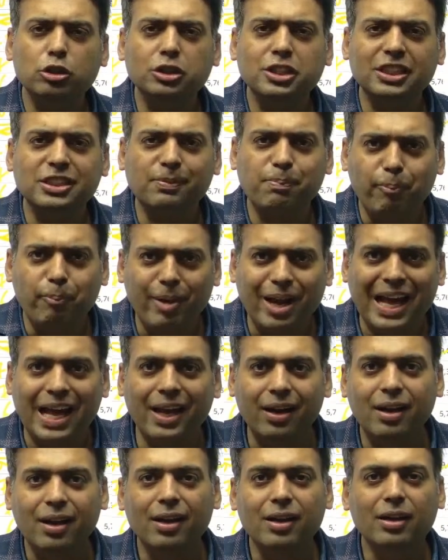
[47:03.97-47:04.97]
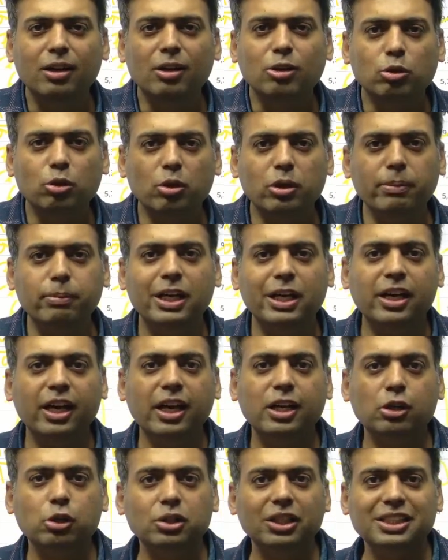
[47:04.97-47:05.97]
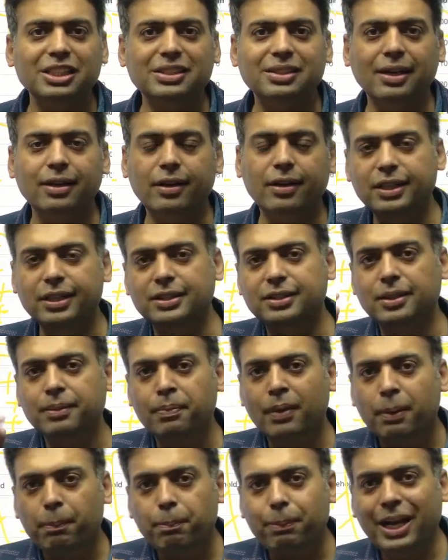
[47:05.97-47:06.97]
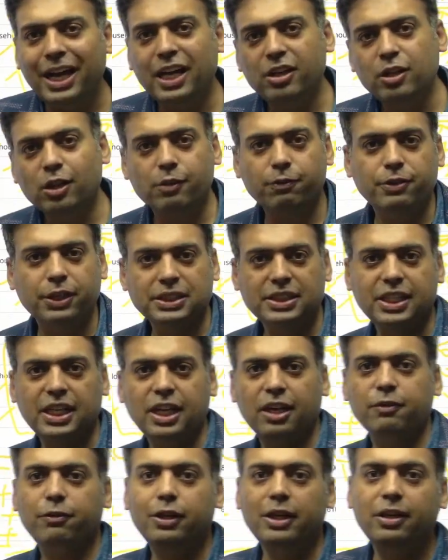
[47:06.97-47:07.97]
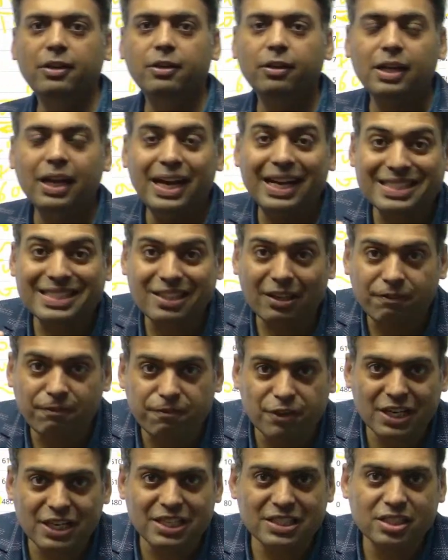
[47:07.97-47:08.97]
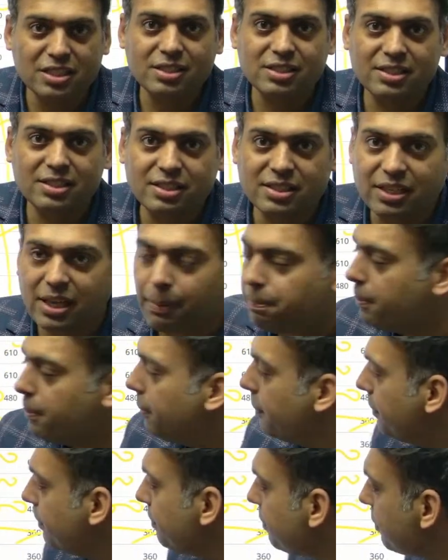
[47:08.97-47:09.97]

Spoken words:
you just plan to immigrate to these countries, plan your funds carefully as the first step.